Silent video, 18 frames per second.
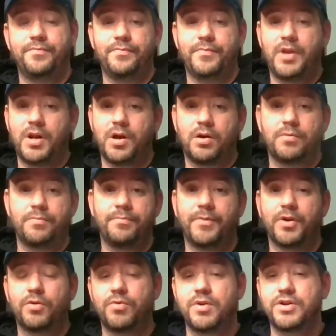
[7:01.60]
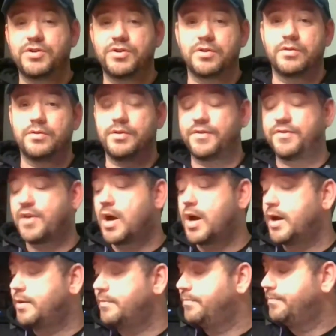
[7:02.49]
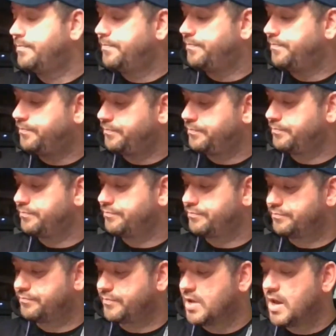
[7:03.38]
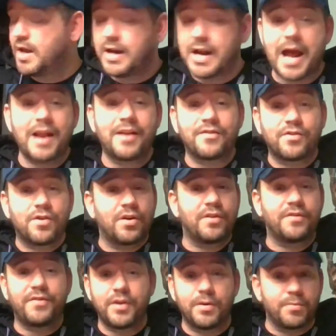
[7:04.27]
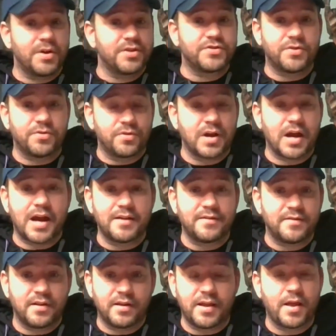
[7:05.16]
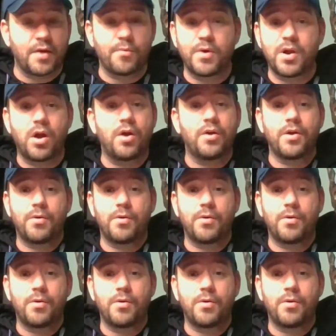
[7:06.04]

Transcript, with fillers: you know, the creature design. Not as good as the original Godzilla that we all